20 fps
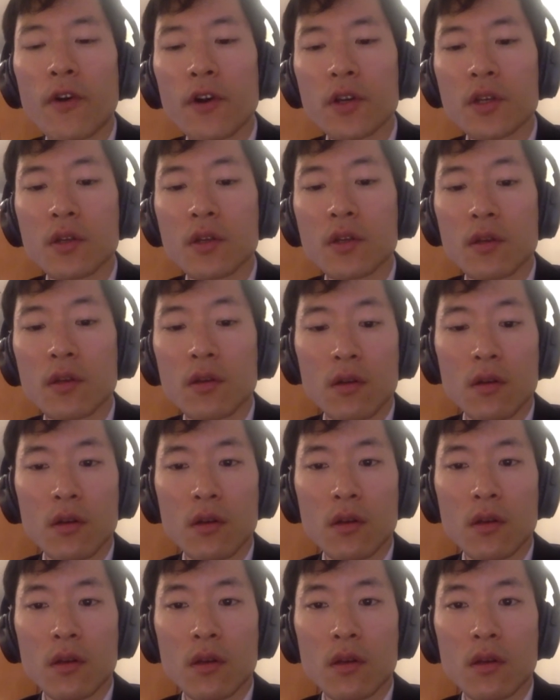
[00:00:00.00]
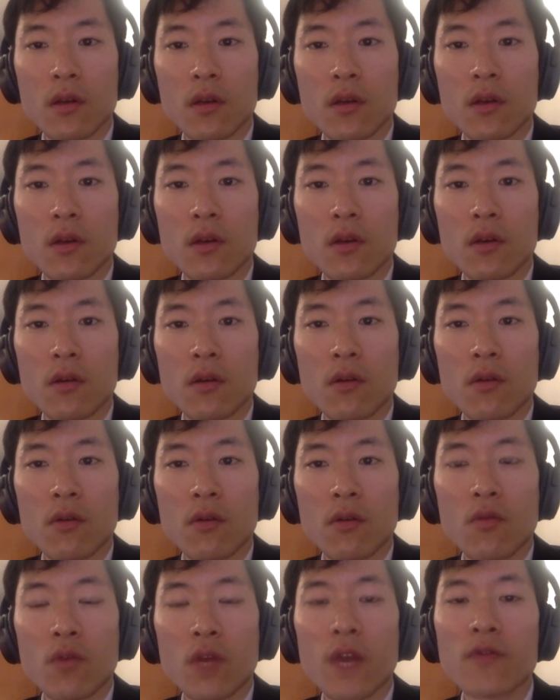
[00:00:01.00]
first,
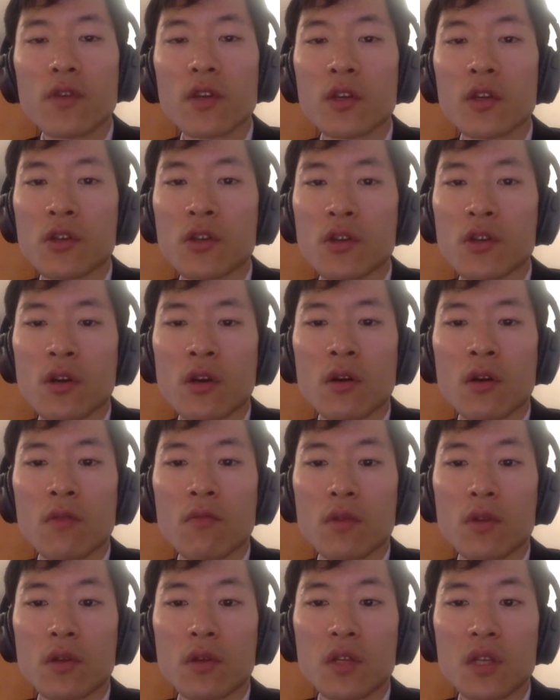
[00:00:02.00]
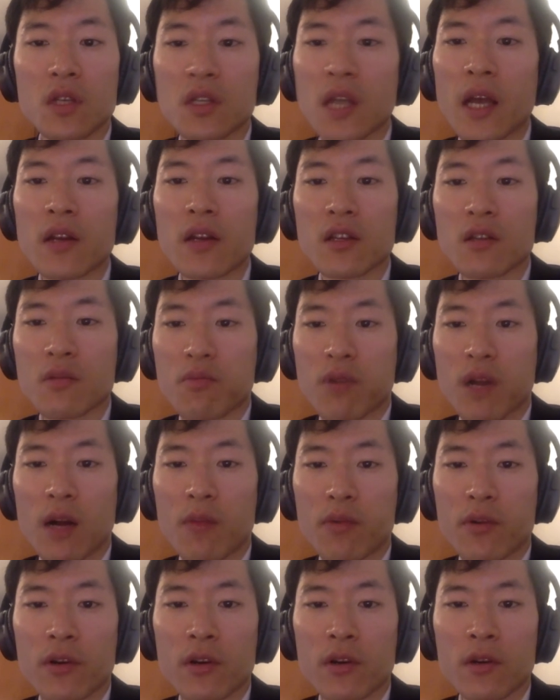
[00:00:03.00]
we have to ensure the design is
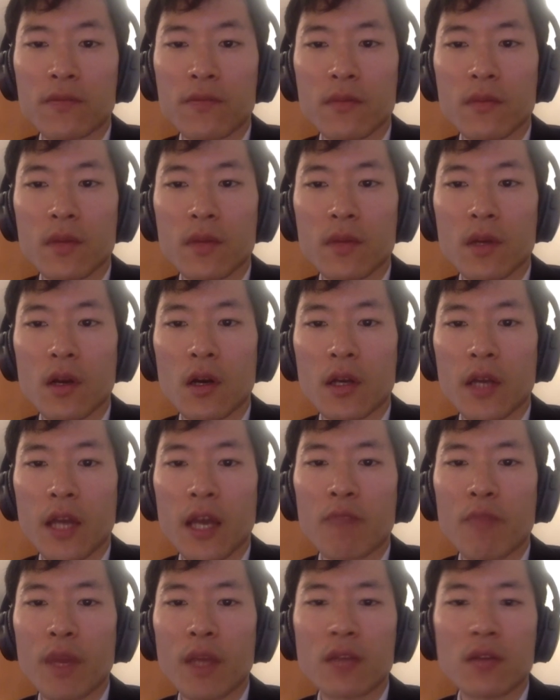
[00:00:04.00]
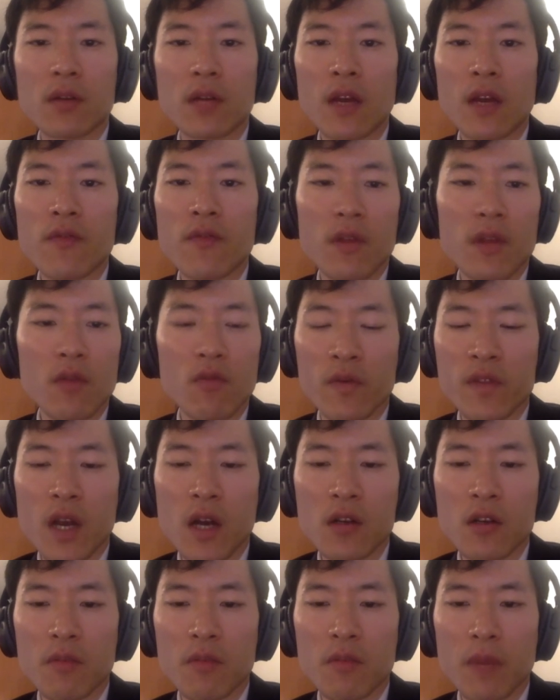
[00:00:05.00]
proper, again, based on everything
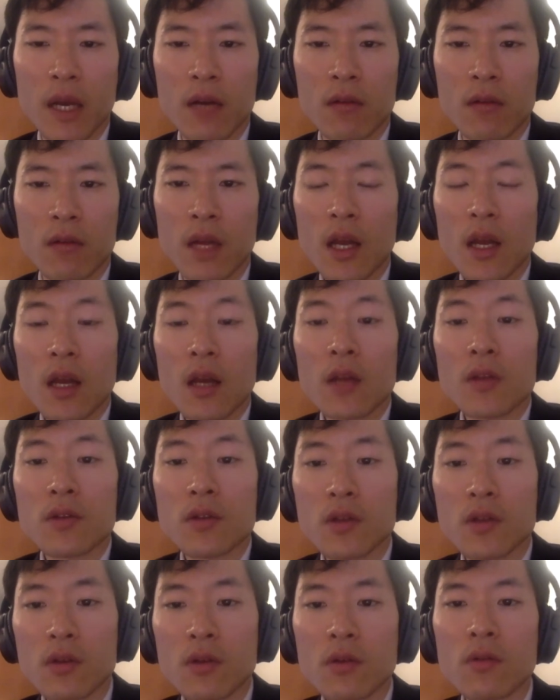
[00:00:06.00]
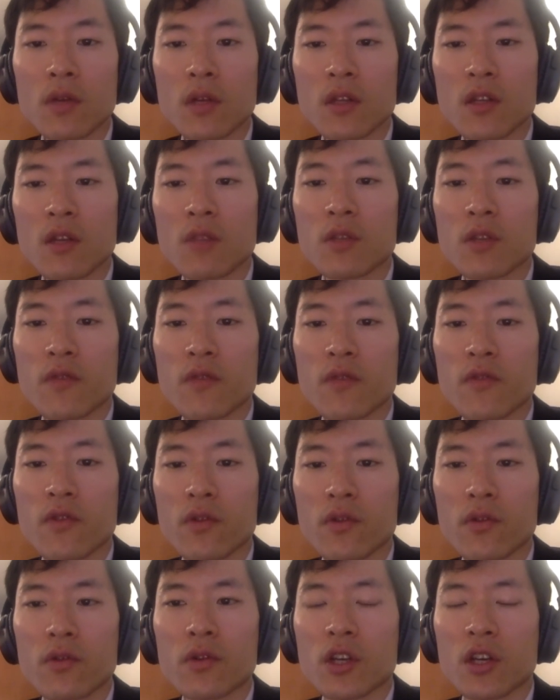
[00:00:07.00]
we've talked about. 2, in terms of
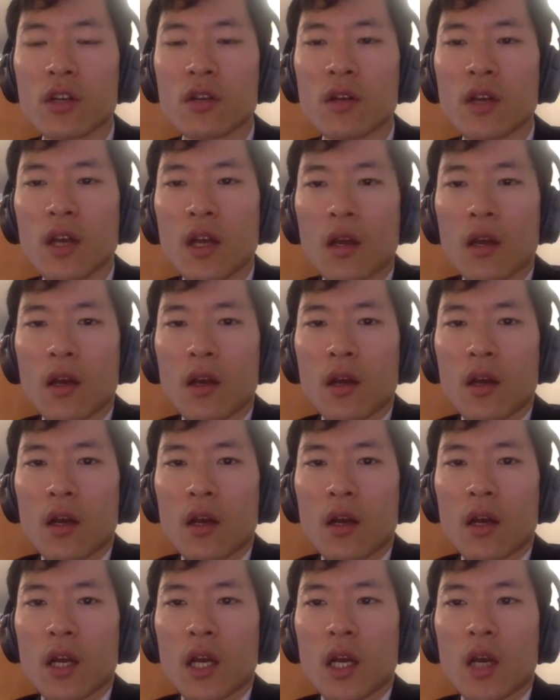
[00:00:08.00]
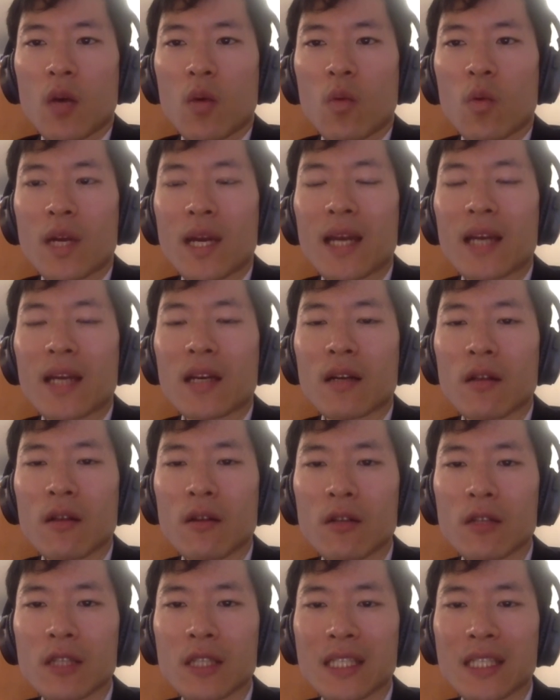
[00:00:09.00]
occlusion, when I
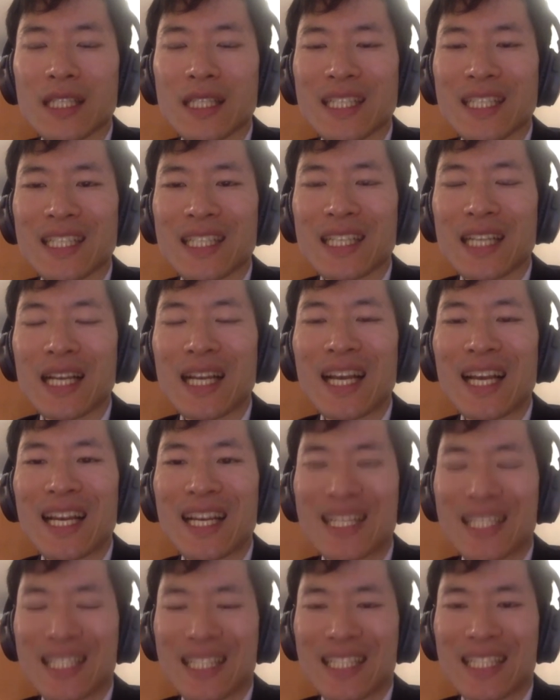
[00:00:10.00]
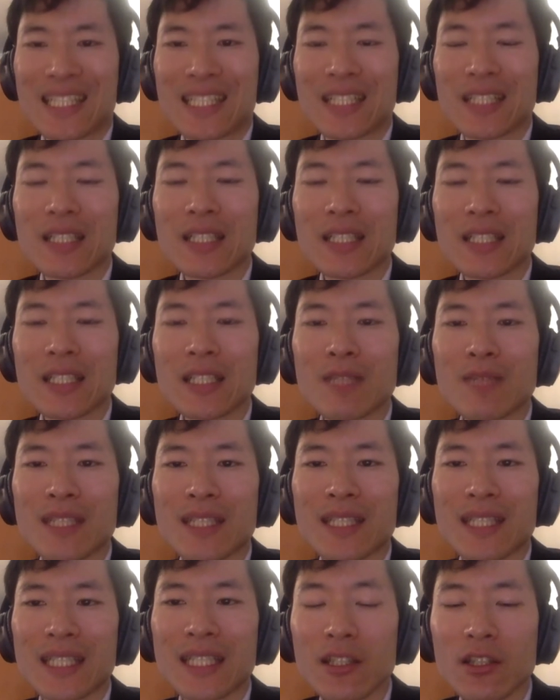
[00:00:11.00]
close and occlude
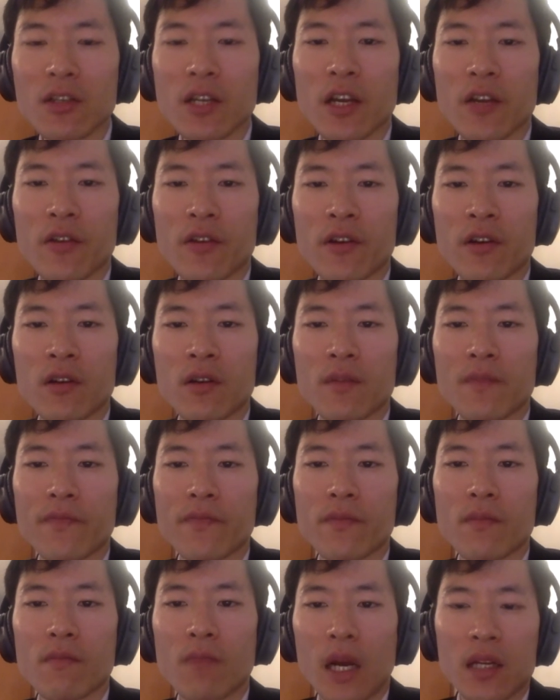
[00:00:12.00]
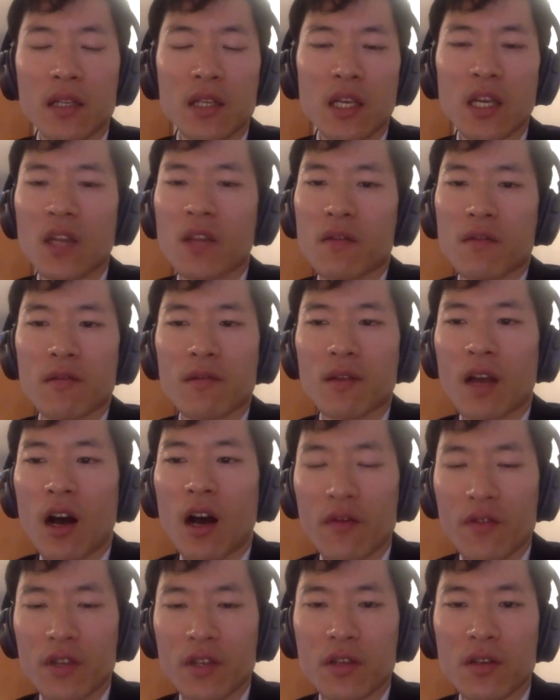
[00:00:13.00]
my teeth together, my teeth
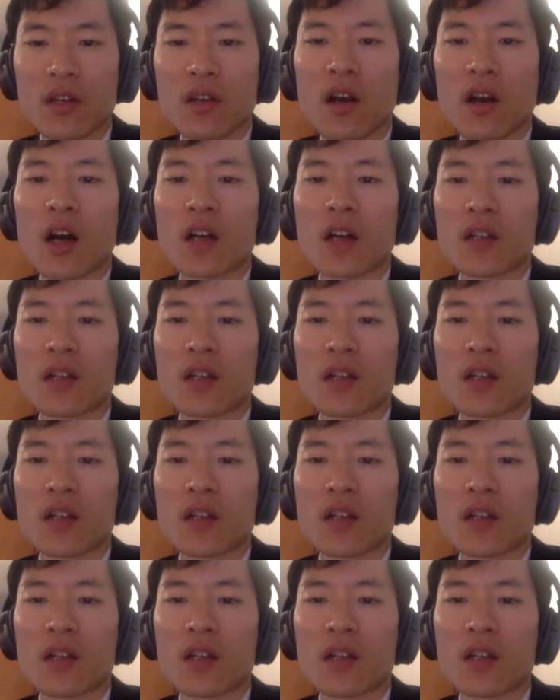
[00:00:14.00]
obviously